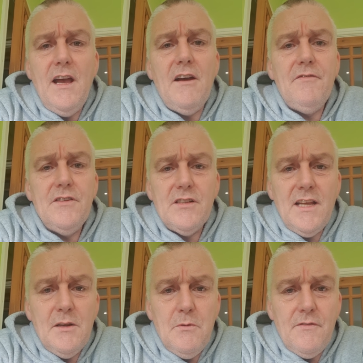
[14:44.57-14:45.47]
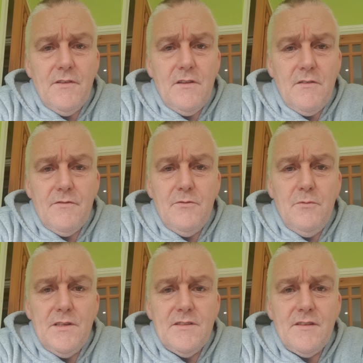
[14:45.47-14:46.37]
I fish Langworth a lot through
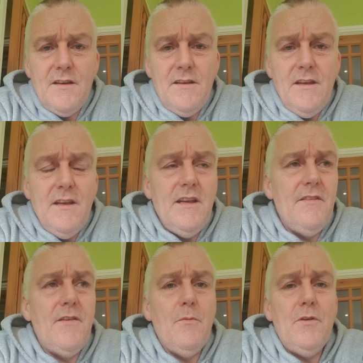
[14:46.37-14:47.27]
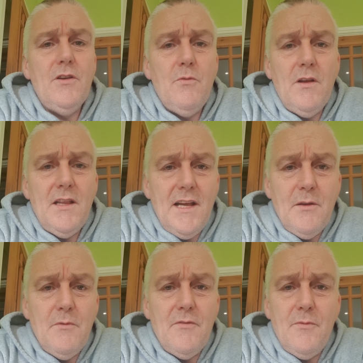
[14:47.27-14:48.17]
winter. If you want to go on
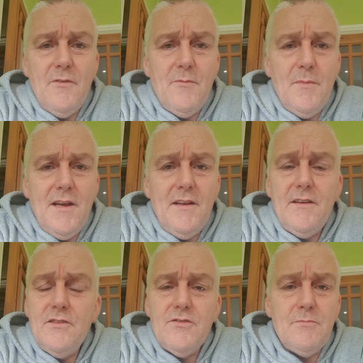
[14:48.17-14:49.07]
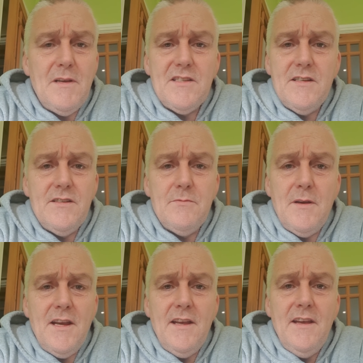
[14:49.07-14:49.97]
Langworth with me, then just message
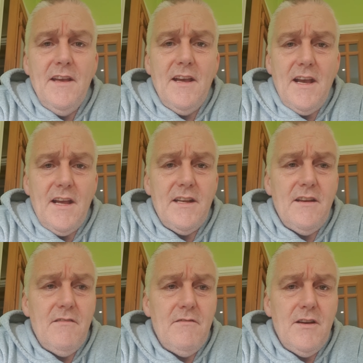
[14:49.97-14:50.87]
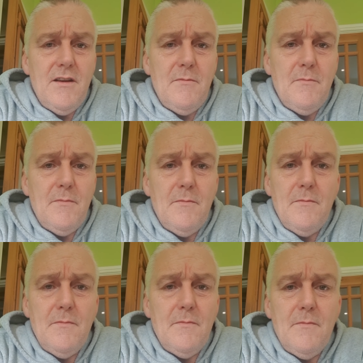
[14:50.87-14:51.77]
me. and
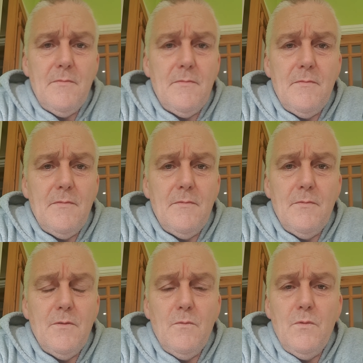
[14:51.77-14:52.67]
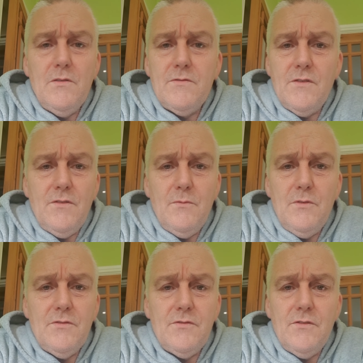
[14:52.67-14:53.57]
we'll
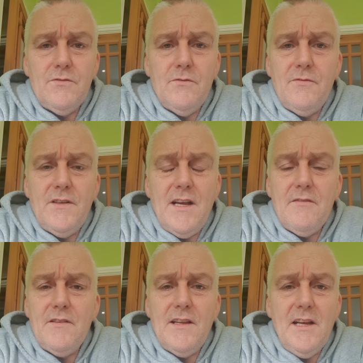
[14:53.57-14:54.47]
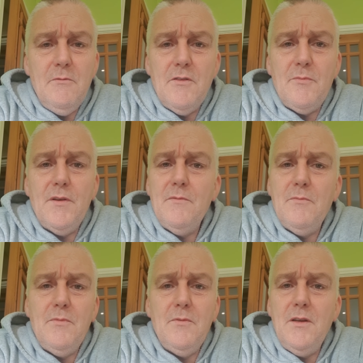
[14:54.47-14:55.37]
sort something out for Langworth. But
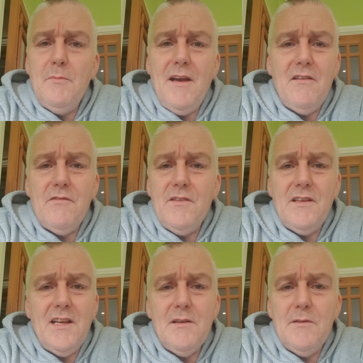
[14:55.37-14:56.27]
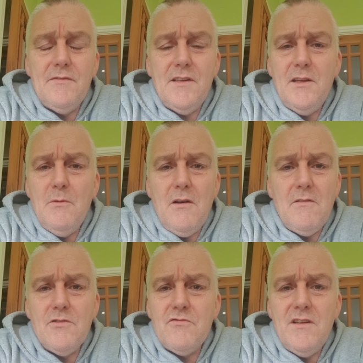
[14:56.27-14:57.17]
you're better off on Langworth than you
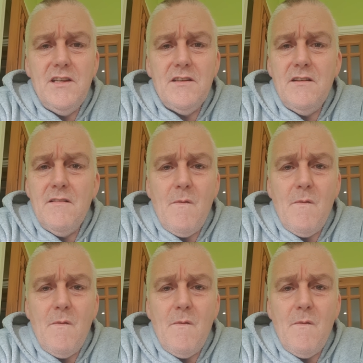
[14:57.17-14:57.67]
are on Treaton.